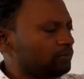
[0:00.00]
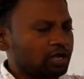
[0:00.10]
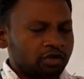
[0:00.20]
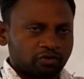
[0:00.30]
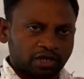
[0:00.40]
So
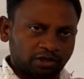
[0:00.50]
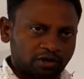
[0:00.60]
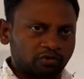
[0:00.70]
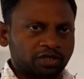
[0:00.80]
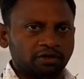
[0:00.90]
like that
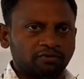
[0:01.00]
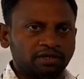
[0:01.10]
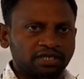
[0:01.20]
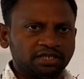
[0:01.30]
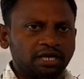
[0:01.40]
you will get a
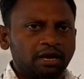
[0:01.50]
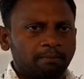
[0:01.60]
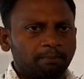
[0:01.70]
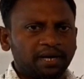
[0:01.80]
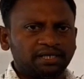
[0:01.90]
total.
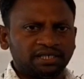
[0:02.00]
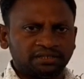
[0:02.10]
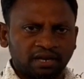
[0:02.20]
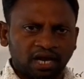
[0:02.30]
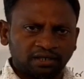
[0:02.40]
So
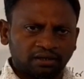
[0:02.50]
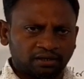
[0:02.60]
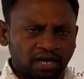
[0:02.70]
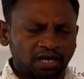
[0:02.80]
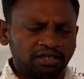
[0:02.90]
m value
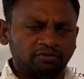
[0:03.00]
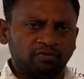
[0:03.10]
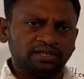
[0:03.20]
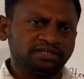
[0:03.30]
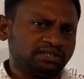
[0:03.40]

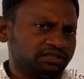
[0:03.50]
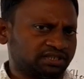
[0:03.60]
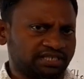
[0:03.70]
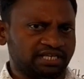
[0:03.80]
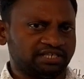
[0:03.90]
30. So
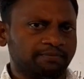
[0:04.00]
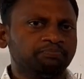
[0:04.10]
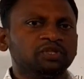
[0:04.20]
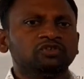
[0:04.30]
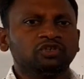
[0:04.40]
then finally
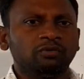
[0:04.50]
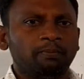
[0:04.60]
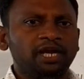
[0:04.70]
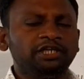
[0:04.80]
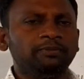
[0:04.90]
you will get
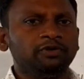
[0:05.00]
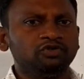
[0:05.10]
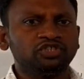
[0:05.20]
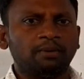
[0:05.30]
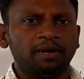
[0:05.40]
fx by
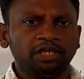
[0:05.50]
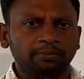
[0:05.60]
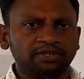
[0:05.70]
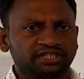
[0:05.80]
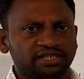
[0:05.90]
30. That
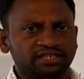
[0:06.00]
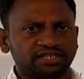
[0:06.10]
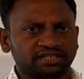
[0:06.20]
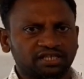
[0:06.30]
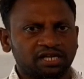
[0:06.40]
is how you
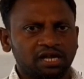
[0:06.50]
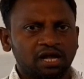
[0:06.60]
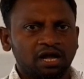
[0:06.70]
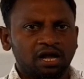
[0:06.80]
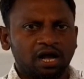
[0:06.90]
can
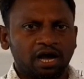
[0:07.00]
implement.